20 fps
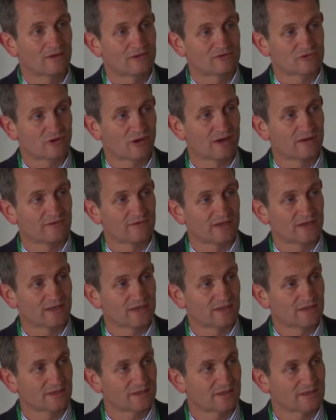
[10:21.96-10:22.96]

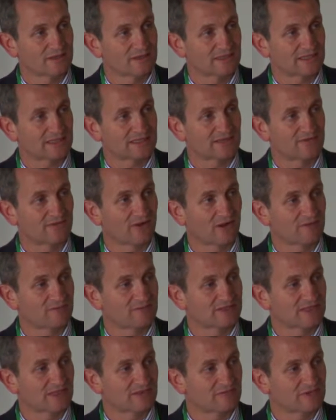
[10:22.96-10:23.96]
driving
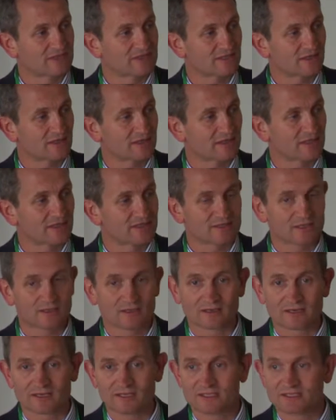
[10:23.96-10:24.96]
65% recycling
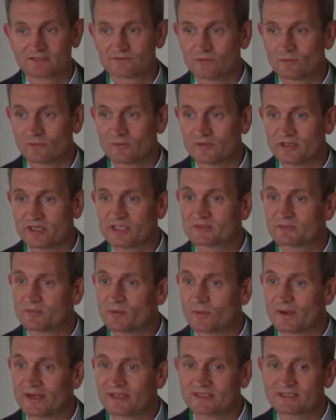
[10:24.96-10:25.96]
targets for
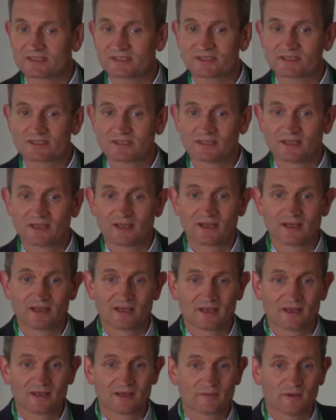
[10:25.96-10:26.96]
municipal waste
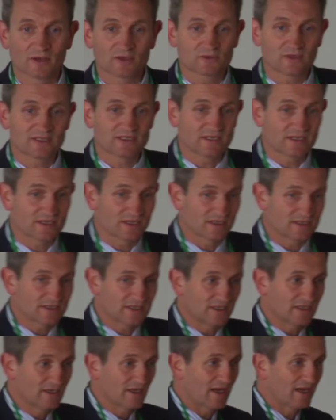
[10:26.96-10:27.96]
by
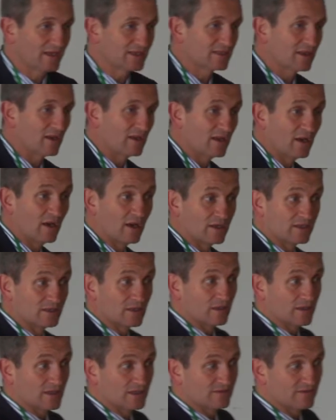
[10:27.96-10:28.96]
2030 and slightly higher
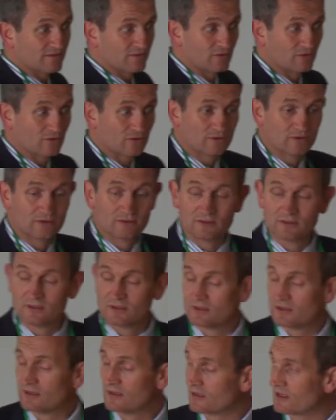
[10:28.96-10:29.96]
targets for
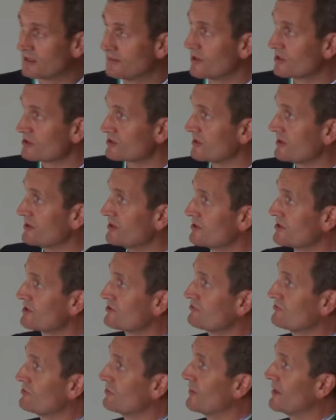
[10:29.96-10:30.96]
commercial and
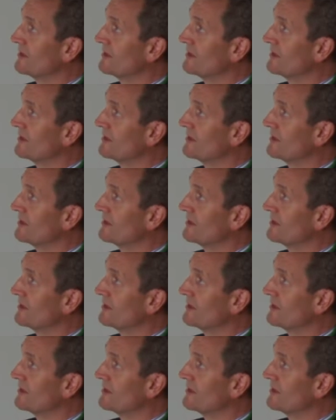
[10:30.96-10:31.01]
industrial